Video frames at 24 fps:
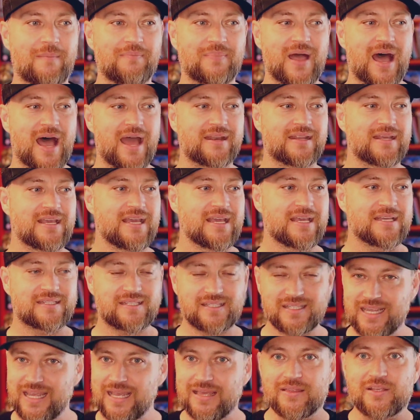I'm not
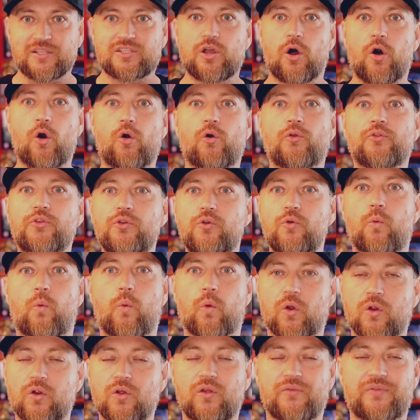seeing this whole new
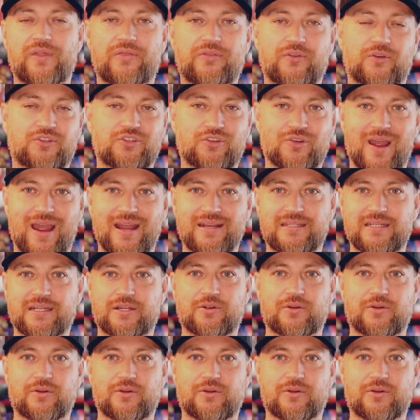world that they're trying to